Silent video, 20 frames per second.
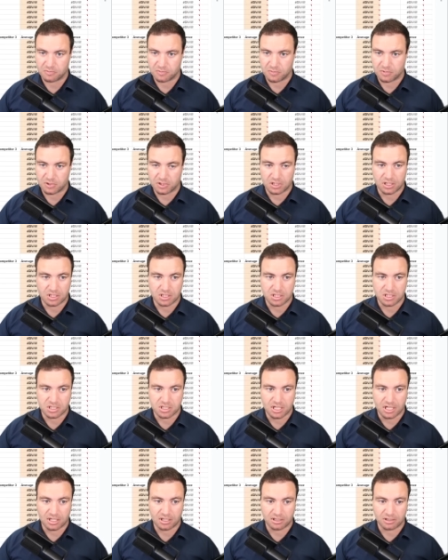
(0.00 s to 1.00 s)
I think she's
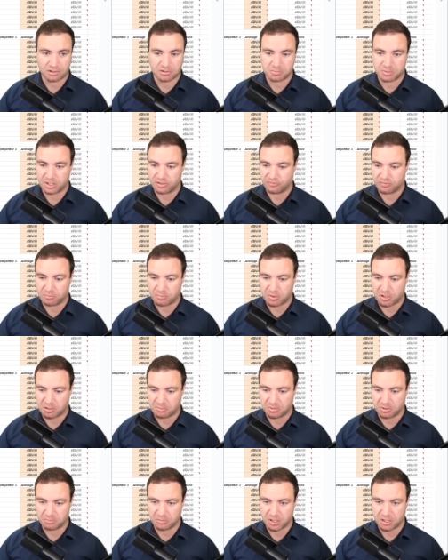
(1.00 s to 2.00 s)
had a little bit of a
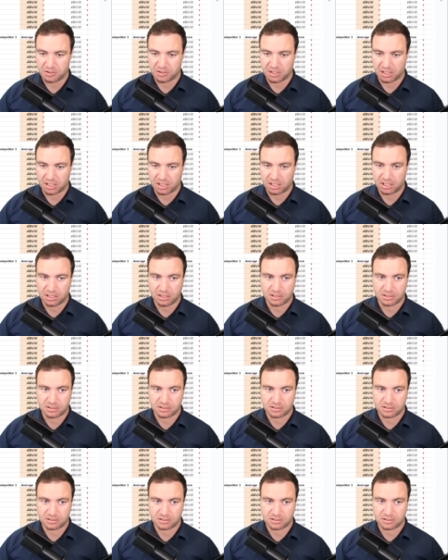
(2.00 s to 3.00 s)
problem loading here.
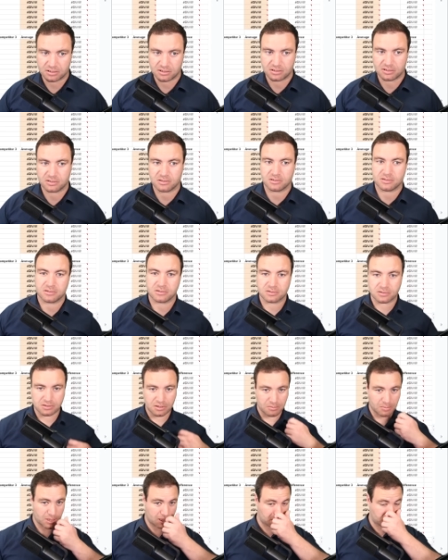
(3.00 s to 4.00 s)
Go
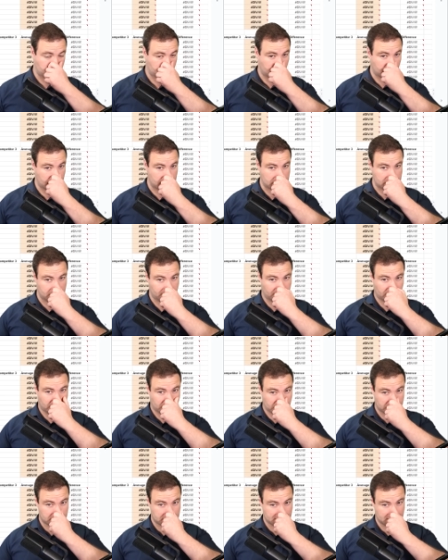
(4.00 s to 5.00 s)
back to page info
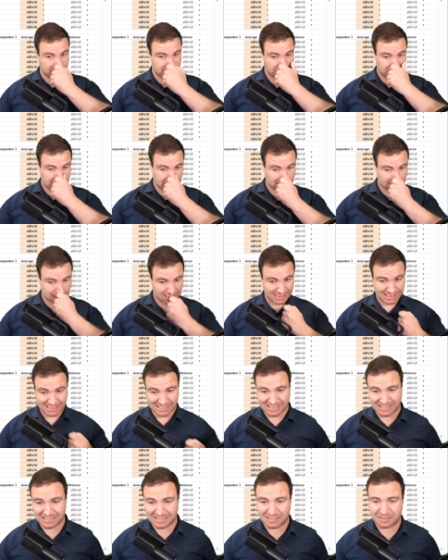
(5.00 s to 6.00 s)
and see if that
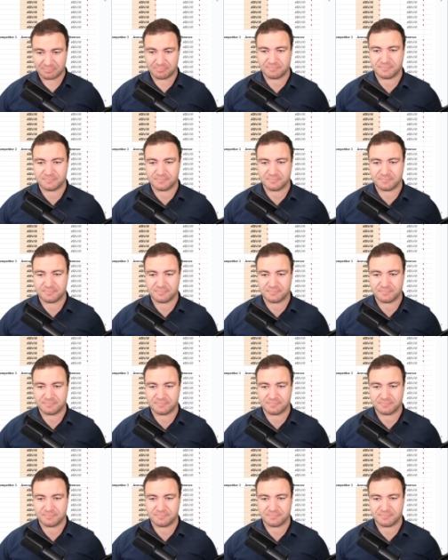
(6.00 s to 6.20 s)
changes it up.